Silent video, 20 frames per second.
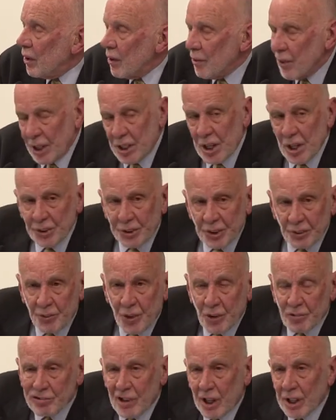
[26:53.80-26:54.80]
The use of
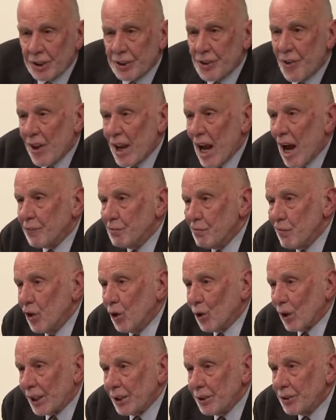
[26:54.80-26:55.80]
the phrase the
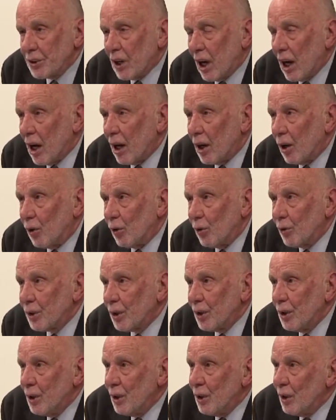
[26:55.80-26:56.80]
unruly child
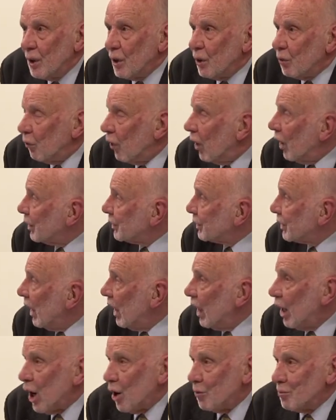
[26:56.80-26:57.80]
was
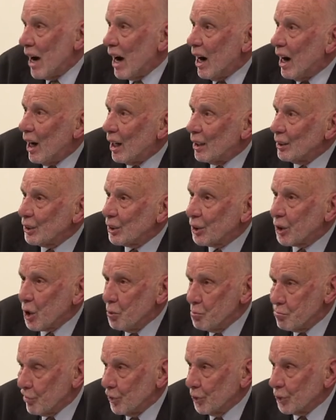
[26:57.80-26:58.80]
a homage to
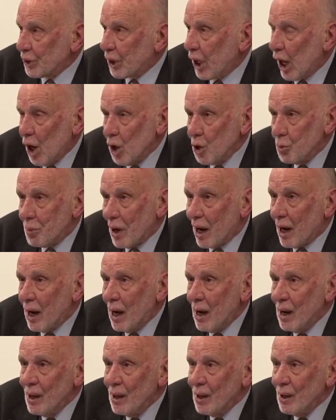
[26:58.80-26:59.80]
Bruce
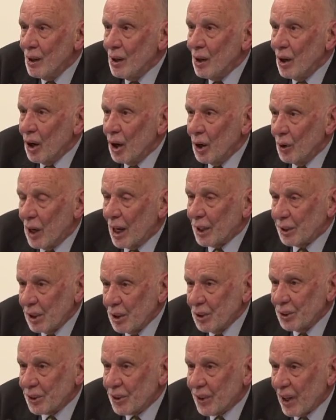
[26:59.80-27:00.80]
Coper, who had
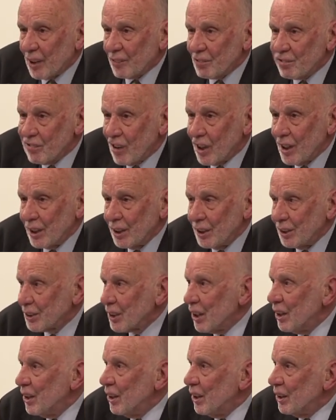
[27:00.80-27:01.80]
used that phrase
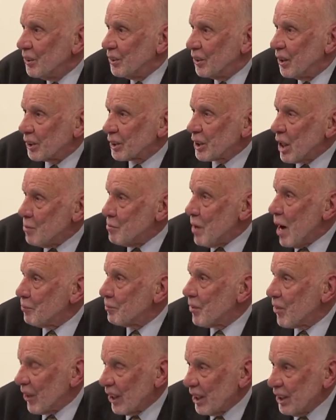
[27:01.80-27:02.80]
to sum up the